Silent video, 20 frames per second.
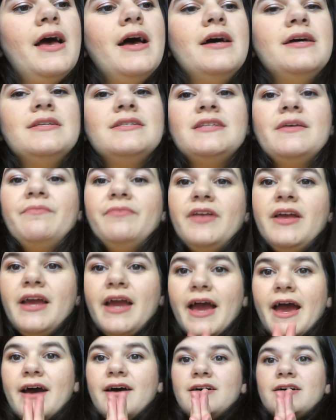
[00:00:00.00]
Something
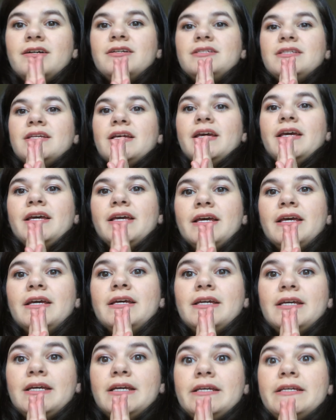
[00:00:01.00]
else
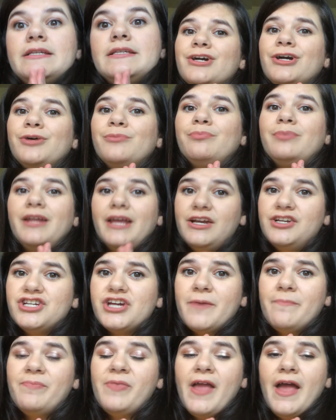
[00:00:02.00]
is her play gym.